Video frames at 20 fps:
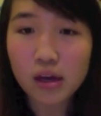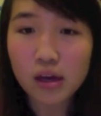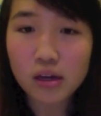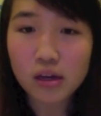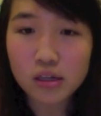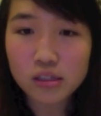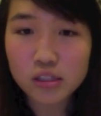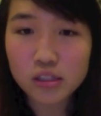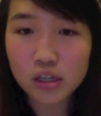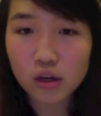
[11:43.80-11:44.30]

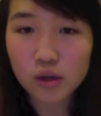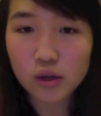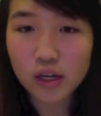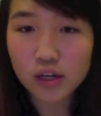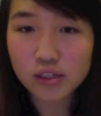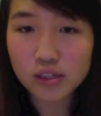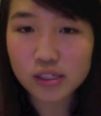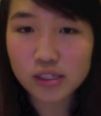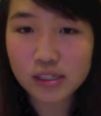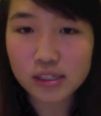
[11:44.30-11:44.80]
So
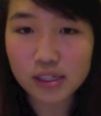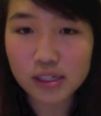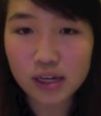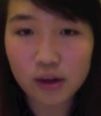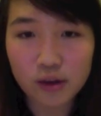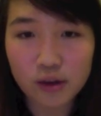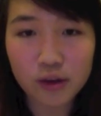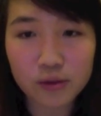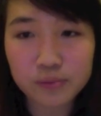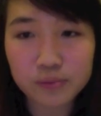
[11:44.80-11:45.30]
here's a
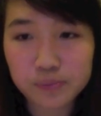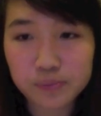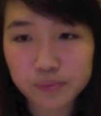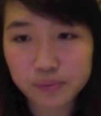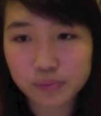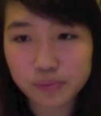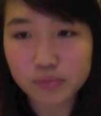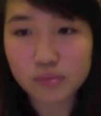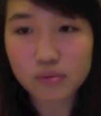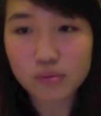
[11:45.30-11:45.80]
scenario
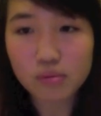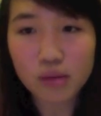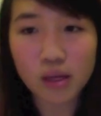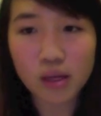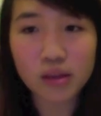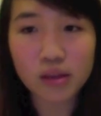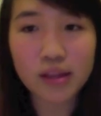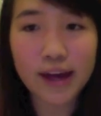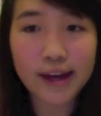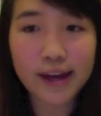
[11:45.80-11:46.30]

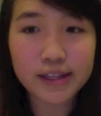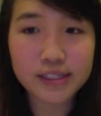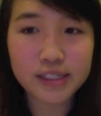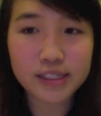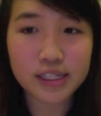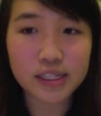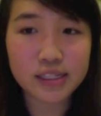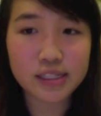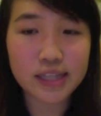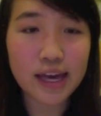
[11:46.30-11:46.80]

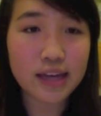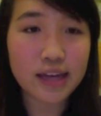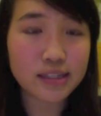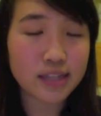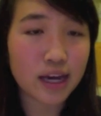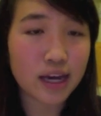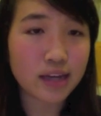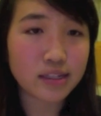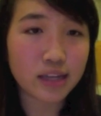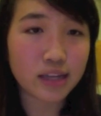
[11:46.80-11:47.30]
that is
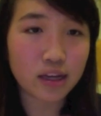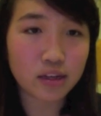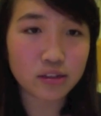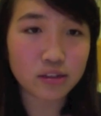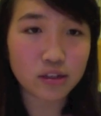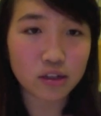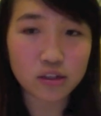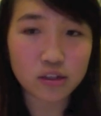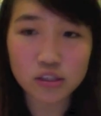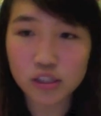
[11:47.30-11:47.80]

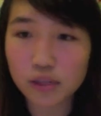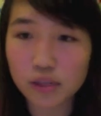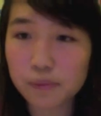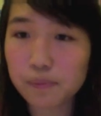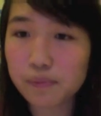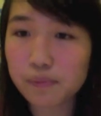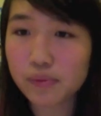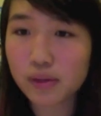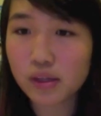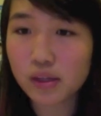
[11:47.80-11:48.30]
anti-deontology.
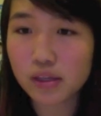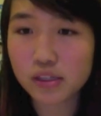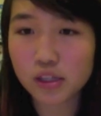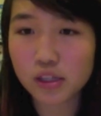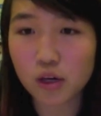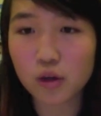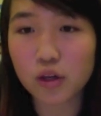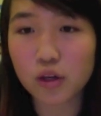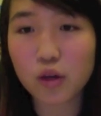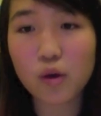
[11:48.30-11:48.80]

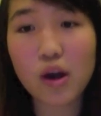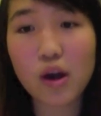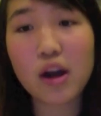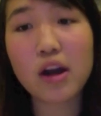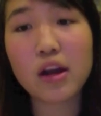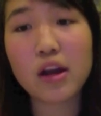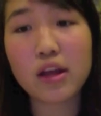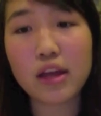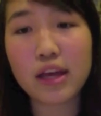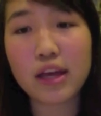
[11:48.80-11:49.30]
So you
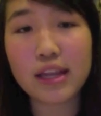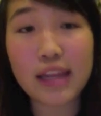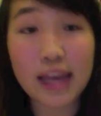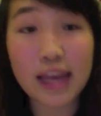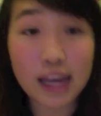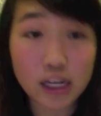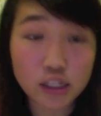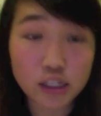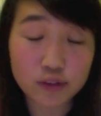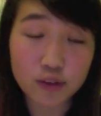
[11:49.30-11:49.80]
are in
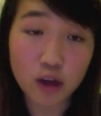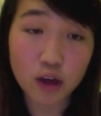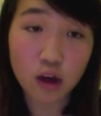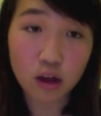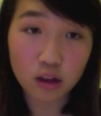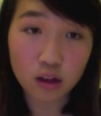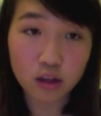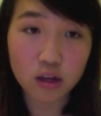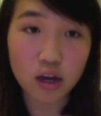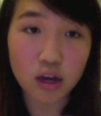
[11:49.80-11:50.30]
the age of the
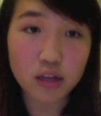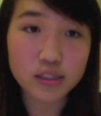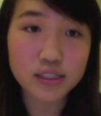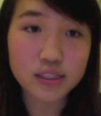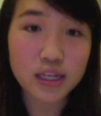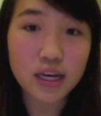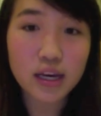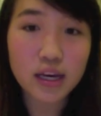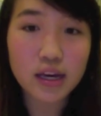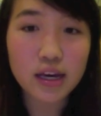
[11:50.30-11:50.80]
Holocaust.
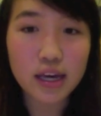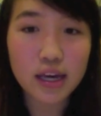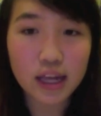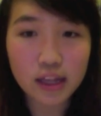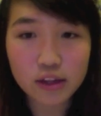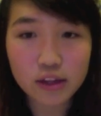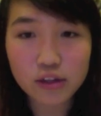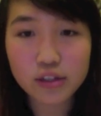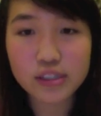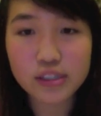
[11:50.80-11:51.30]

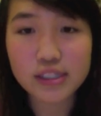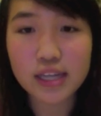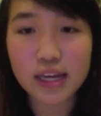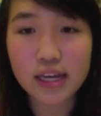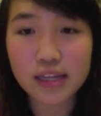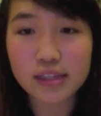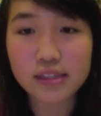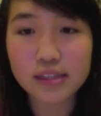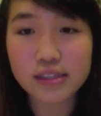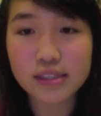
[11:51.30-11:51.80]
Hitler
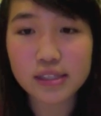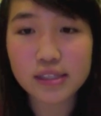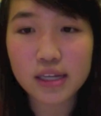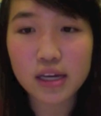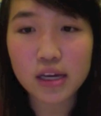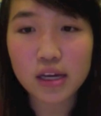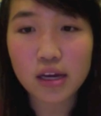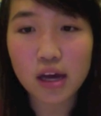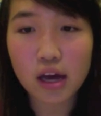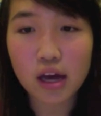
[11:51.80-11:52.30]
sends
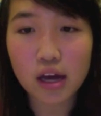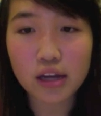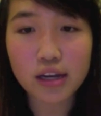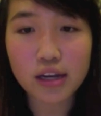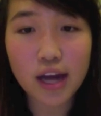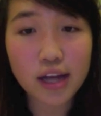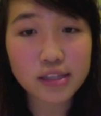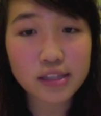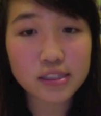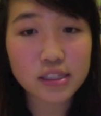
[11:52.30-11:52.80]
a
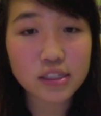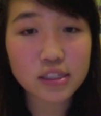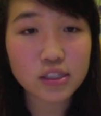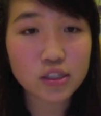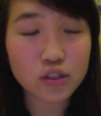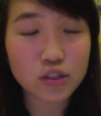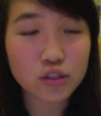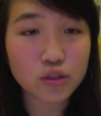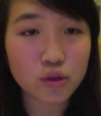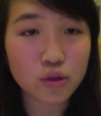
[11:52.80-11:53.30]
Nazi
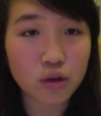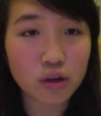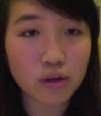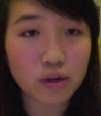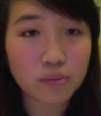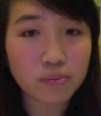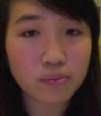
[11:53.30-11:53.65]
to your door,